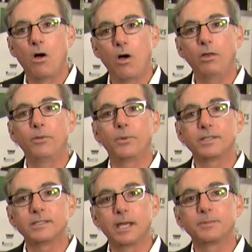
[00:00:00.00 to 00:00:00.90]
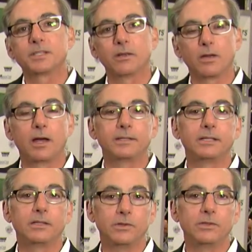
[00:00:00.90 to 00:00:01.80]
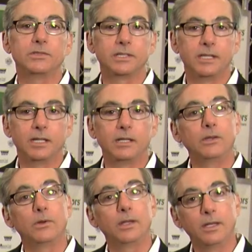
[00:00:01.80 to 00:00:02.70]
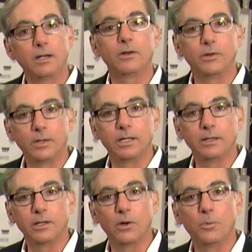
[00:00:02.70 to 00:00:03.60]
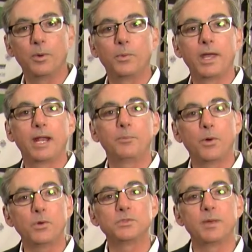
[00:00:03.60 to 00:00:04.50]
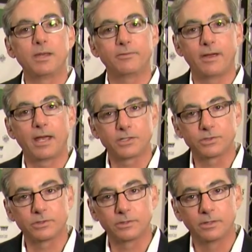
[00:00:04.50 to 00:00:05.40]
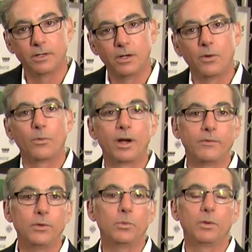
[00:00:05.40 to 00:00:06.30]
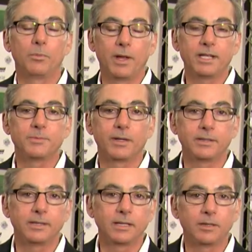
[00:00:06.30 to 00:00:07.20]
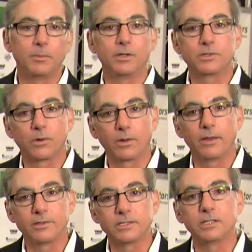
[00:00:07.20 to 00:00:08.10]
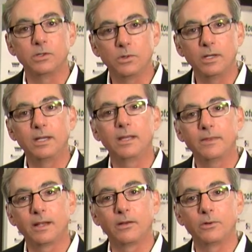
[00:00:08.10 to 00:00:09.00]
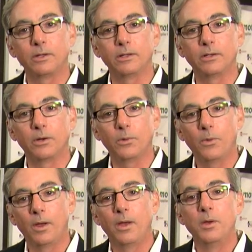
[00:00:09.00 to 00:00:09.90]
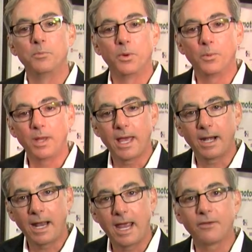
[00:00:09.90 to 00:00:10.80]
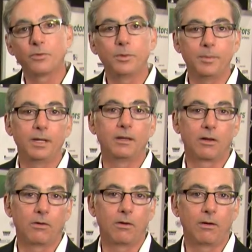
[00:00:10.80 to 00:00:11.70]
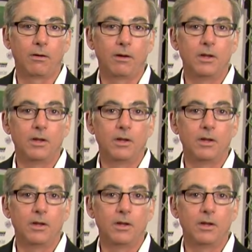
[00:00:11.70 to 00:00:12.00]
All the rest of the upscale content you're used to getting, you can get on your Elio, but we add it post-manufacture. Right? If you want blind spot detecting mirrors or a leather seat, you can get that on your Elio, but we add it after we made the car.